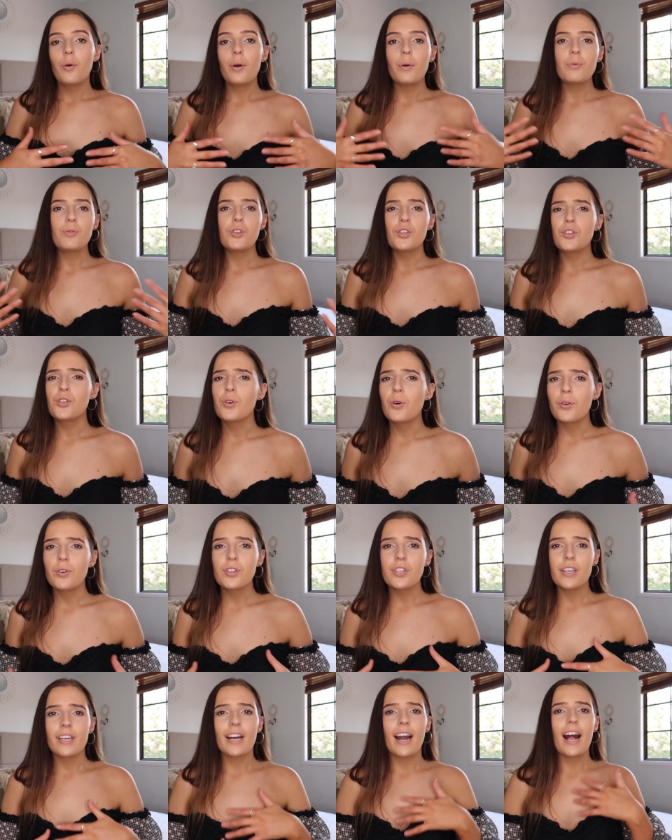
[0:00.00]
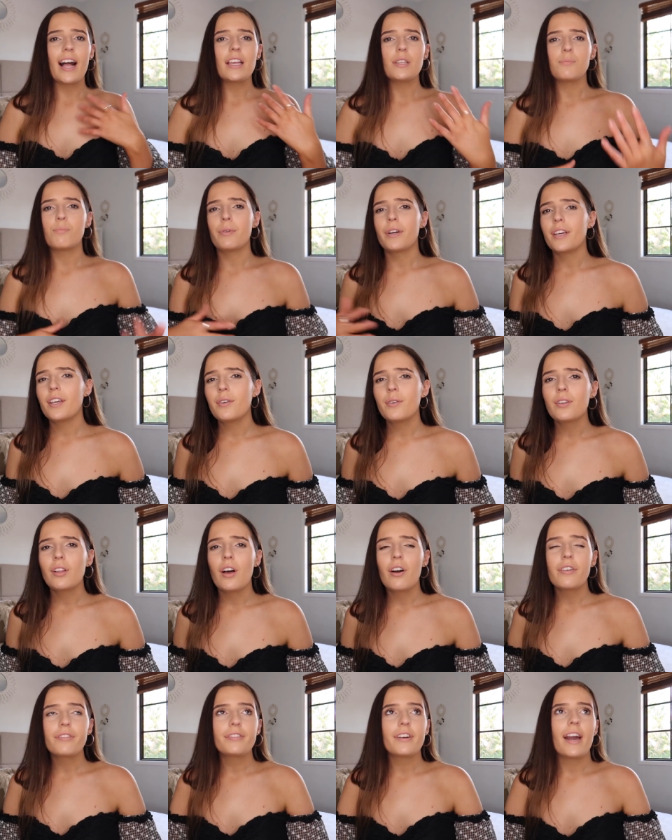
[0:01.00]
We would just talk to you guys, bring you
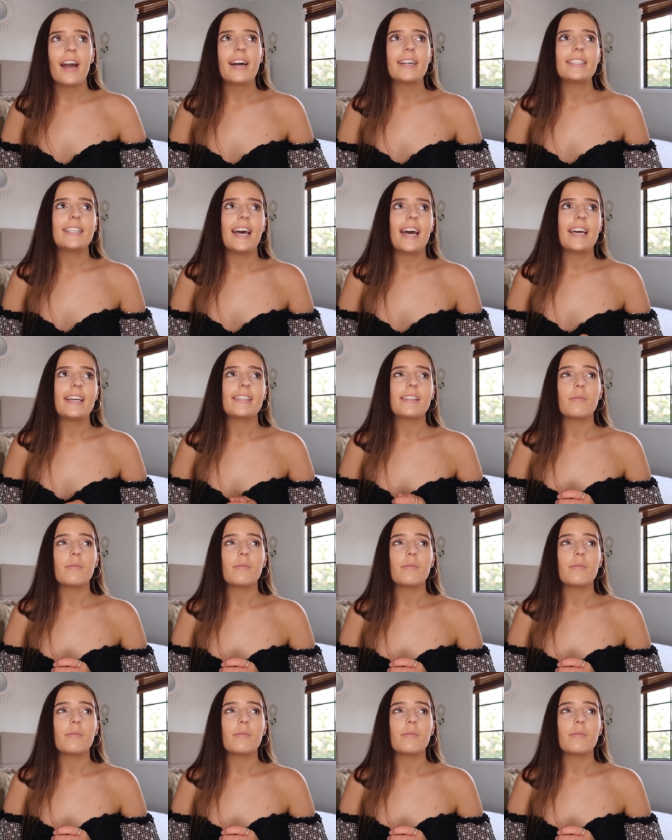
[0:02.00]
along for our day.